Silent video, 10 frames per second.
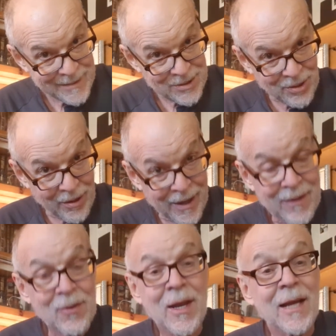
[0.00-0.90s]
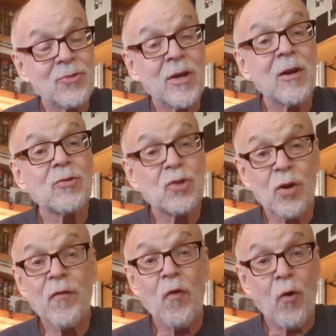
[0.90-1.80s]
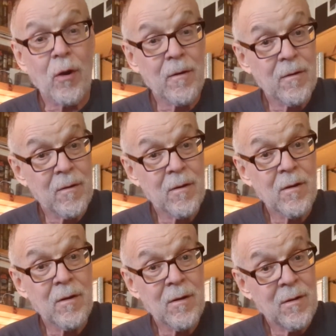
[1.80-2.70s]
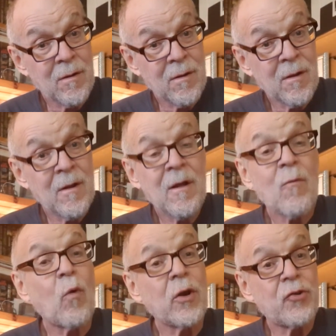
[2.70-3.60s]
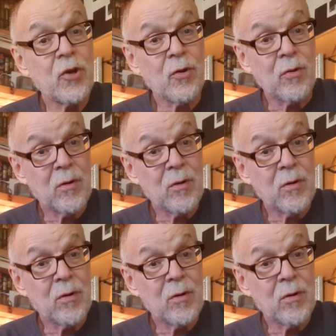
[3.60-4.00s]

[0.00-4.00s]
Sorry. The next string, go 2-4, 1-2.